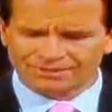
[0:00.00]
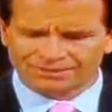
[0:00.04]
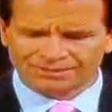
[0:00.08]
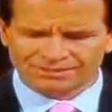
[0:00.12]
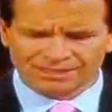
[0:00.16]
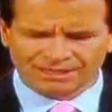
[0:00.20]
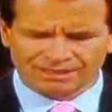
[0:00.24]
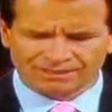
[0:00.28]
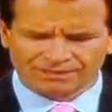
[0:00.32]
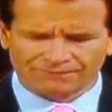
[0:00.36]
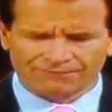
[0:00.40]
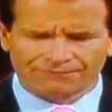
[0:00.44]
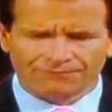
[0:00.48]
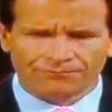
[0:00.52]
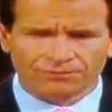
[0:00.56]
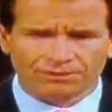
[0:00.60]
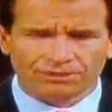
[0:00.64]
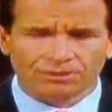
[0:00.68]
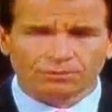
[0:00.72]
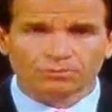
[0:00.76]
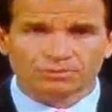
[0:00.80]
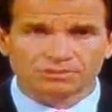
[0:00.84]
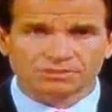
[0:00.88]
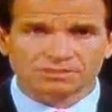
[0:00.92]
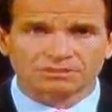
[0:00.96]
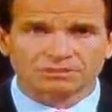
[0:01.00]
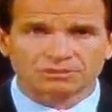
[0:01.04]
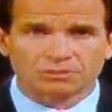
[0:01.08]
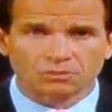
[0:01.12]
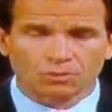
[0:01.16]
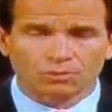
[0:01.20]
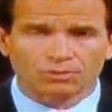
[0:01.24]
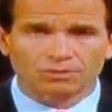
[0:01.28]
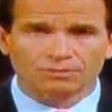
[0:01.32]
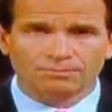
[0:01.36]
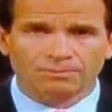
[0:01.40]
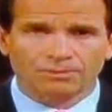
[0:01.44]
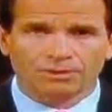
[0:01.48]
Detective Friel, was it
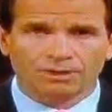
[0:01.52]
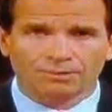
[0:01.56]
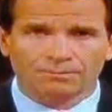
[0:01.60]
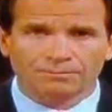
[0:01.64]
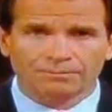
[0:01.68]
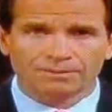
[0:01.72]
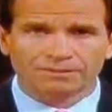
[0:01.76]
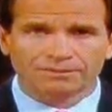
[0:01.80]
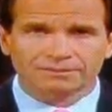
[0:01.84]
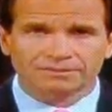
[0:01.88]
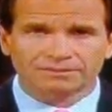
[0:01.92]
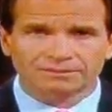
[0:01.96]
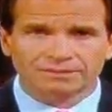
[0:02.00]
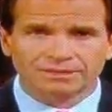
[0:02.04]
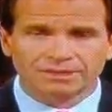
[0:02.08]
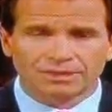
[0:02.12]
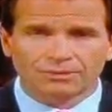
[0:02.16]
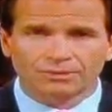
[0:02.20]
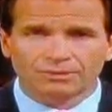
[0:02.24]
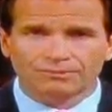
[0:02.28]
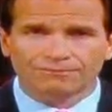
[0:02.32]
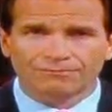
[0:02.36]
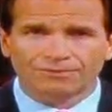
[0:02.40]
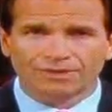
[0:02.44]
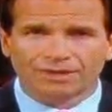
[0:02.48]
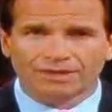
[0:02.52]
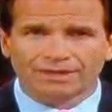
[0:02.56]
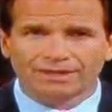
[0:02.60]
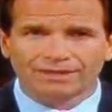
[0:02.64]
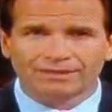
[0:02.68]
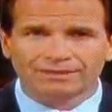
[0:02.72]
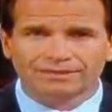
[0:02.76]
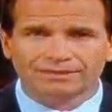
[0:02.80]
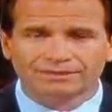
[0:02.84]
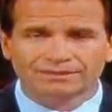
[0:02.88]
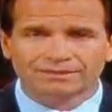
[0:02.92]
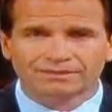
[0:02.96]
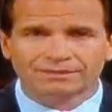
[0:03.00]
your department that
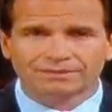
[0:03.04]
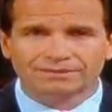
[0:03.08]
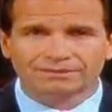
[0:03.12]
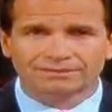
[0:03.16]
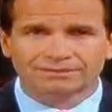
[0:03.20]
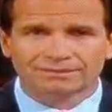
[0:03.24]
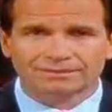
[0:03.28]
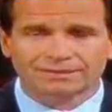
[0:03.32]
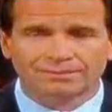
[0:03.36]
notified the